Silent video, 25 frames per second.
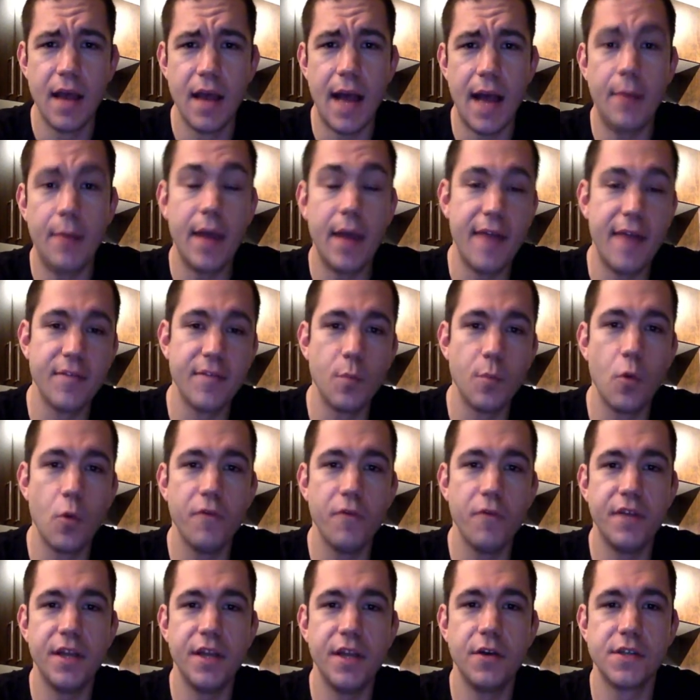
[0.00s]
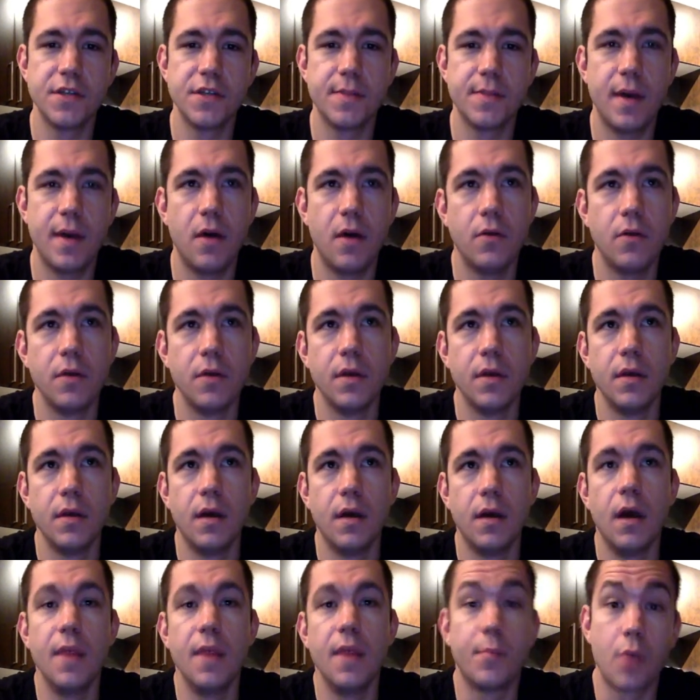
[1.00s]
I'll be having more videos about
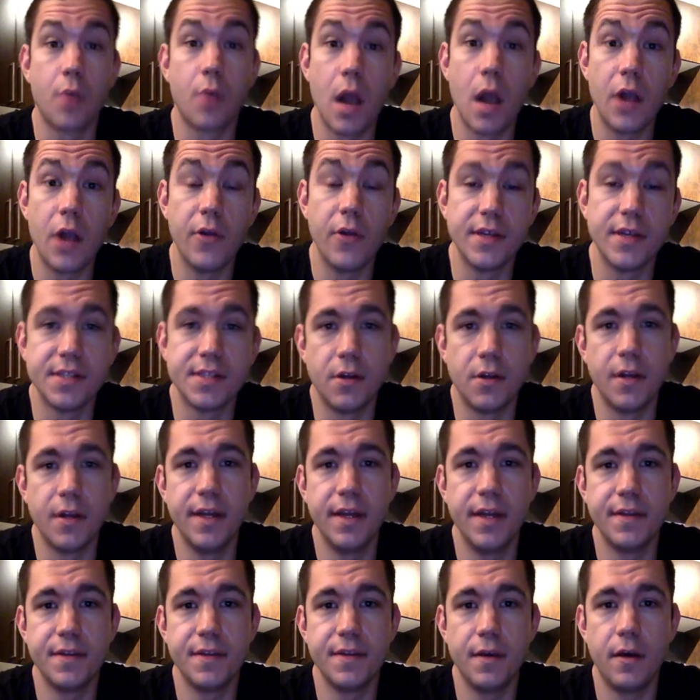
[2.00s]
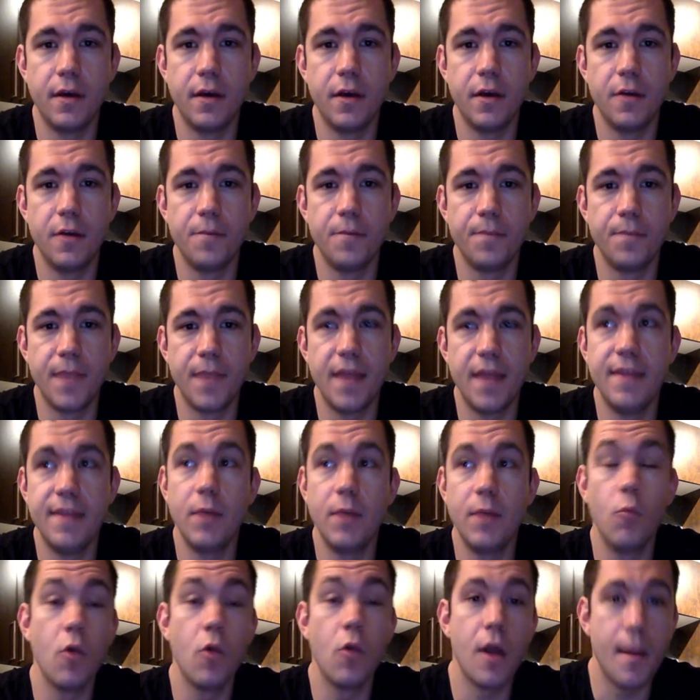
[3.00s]
uh, the progress on it, um, and
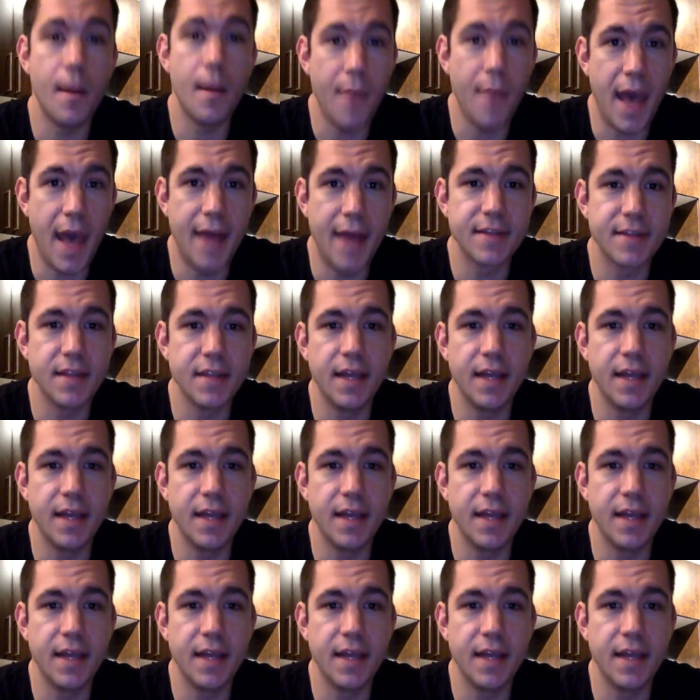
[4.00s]
then where I'm at.